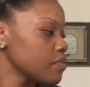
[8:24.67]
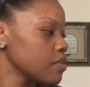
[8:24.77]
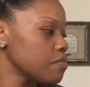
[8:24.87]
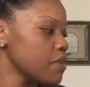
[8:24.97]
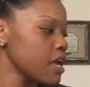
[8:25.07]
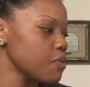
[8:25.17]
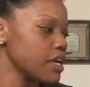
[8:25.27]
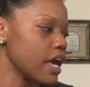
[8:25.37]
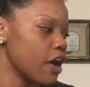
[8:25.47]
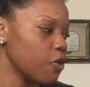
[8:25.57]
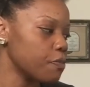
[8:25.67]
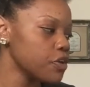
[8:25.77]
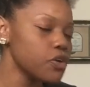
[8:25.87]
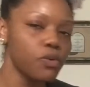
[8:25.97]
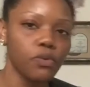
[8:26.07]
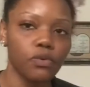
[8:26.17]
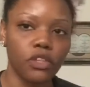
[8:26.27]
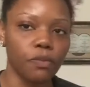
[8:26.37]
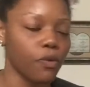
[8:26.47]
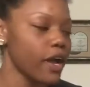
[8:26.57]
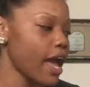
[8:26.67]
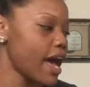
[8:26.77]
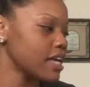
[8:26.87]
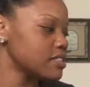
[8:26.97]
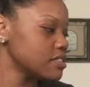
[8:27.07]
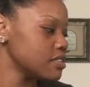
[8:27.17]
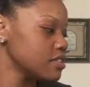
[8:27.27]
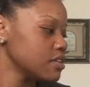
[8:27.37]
May we help you? The boy asked.